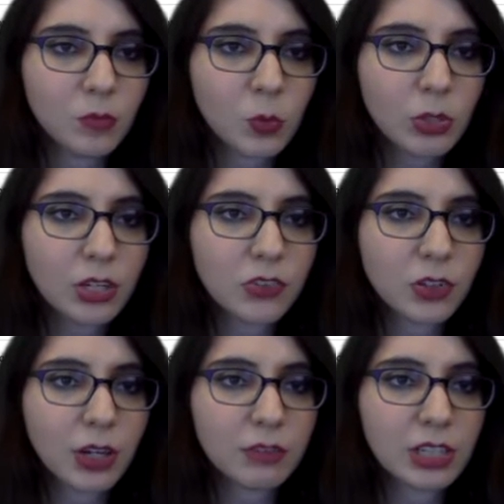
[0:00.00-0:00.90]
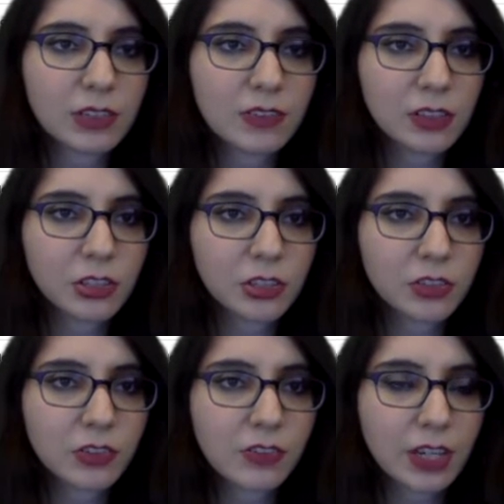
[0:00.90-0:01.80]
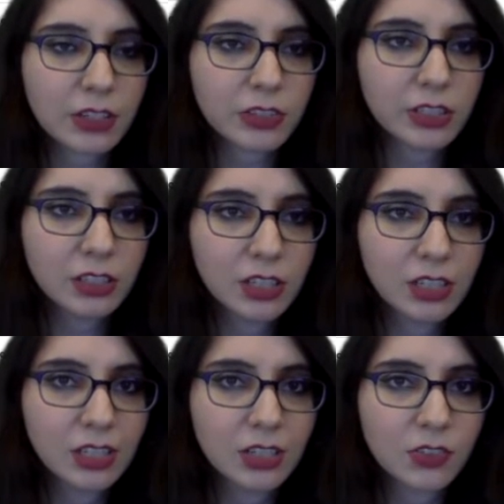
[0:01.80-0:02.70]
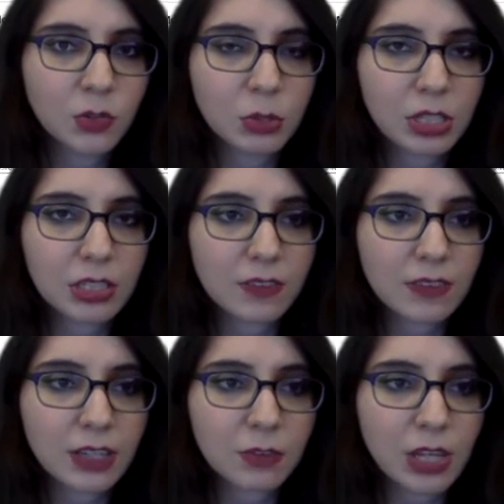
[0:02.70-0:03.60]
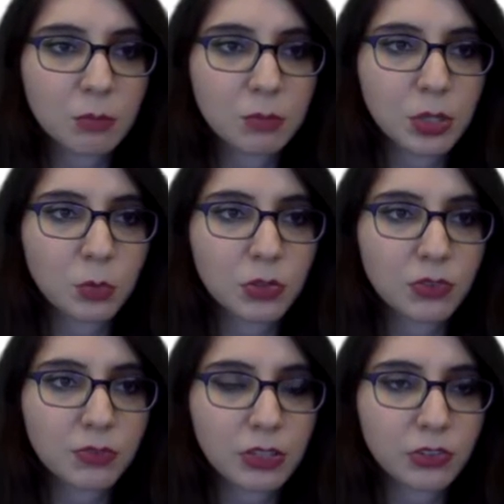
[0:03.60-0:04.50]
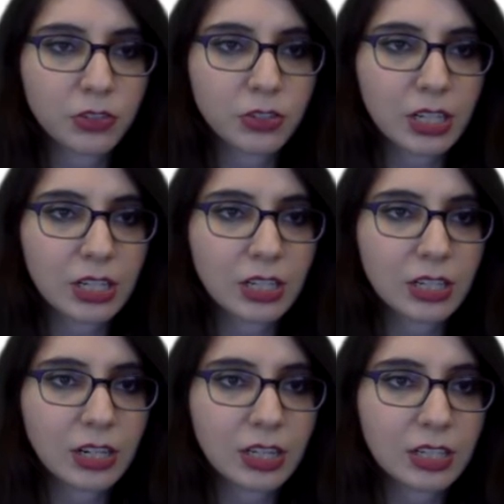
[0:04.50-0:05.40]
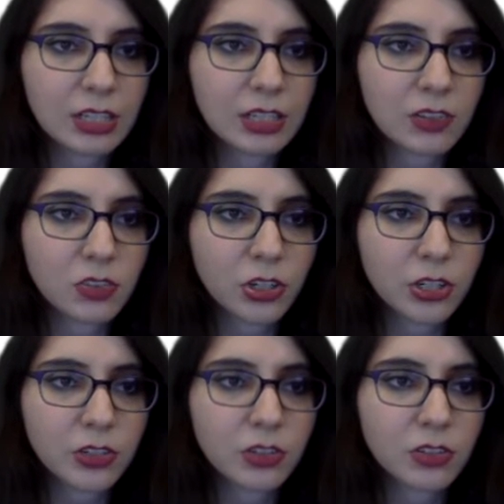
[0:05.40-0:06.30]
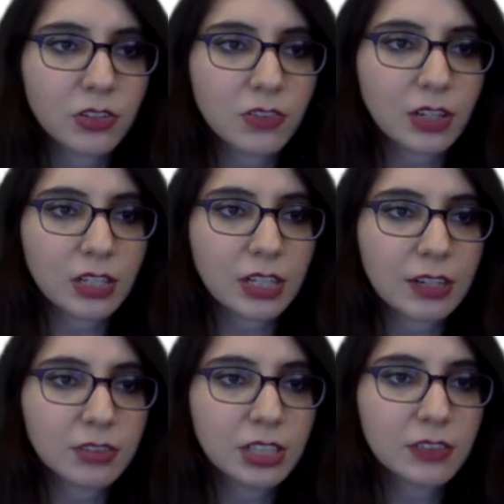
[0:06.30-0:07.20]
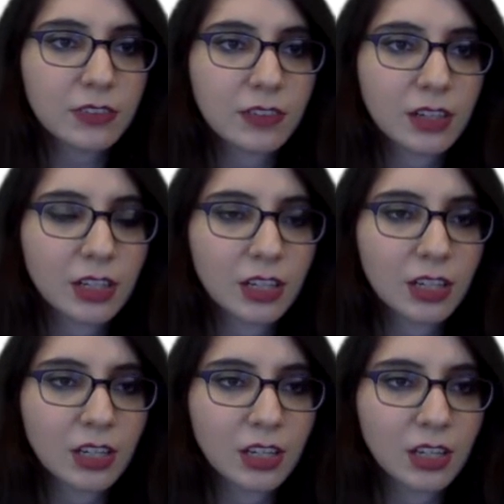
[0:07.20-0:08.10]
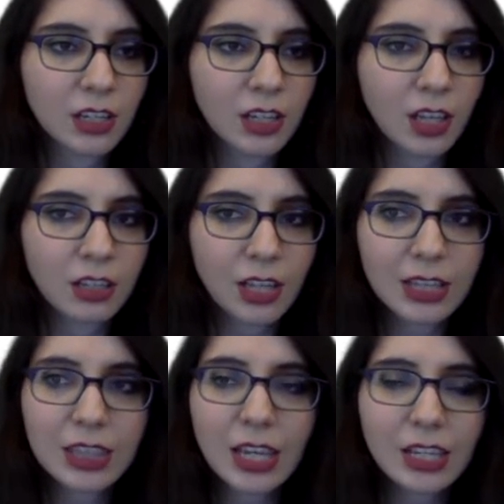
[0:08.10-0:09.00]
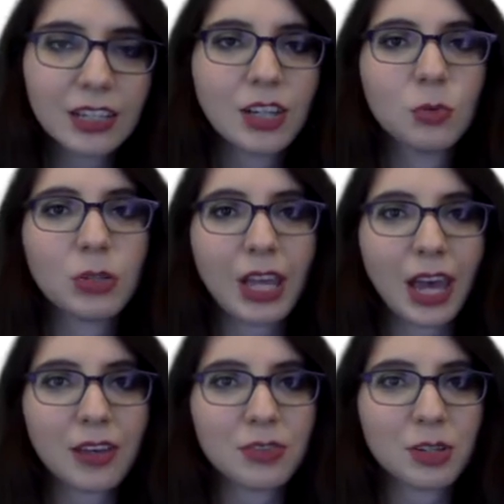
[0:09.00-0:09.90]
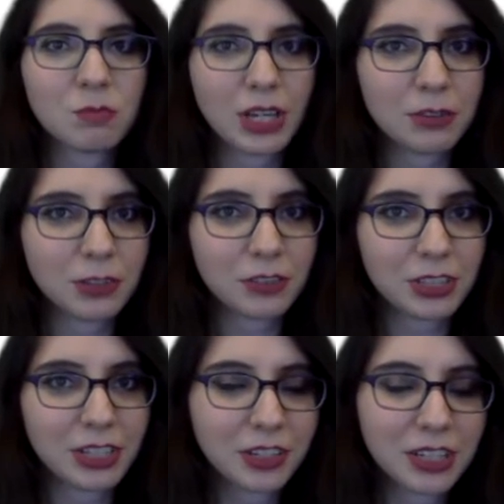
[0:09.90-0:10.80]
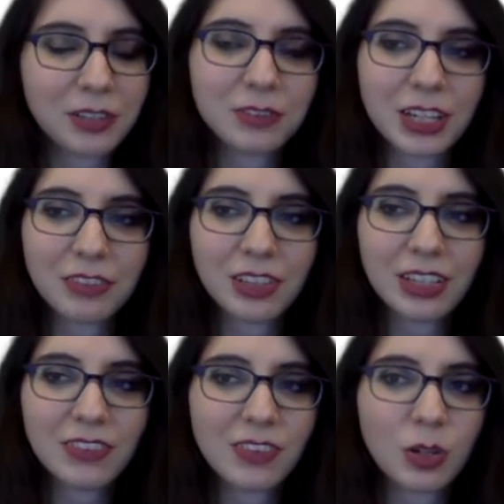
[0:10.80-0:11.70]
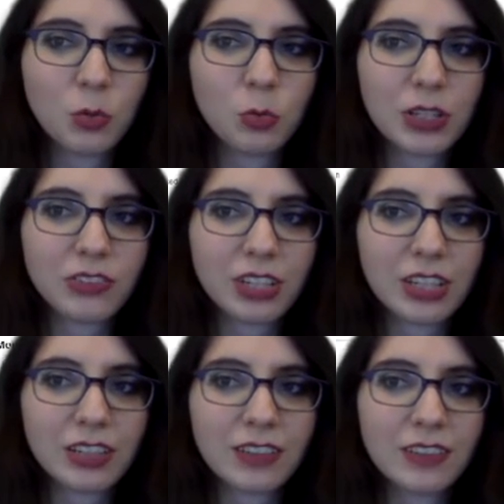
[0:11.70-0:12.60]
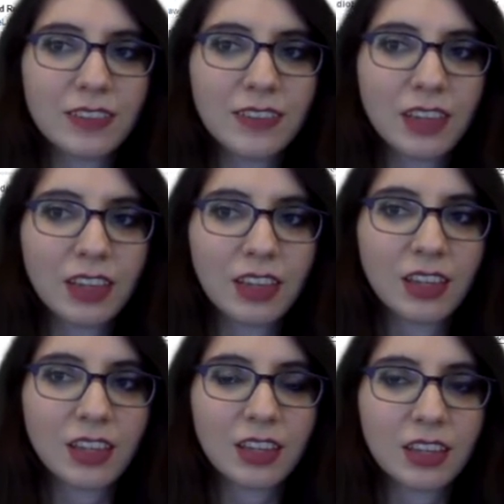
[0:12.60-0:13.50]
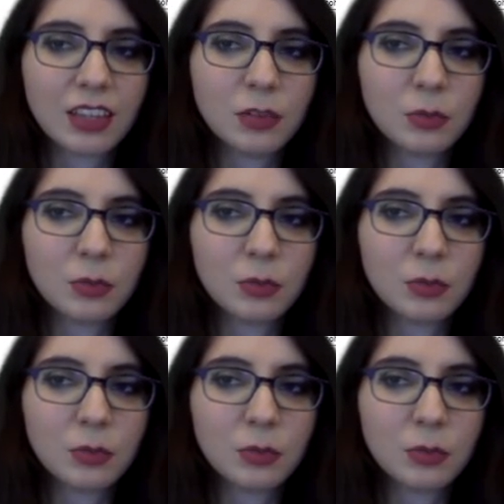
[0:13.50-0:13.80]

we also have a list and articles section, so we can see if that book was featured in any list or articles on Novelist. And then we have my favorite area of Novelist, which is the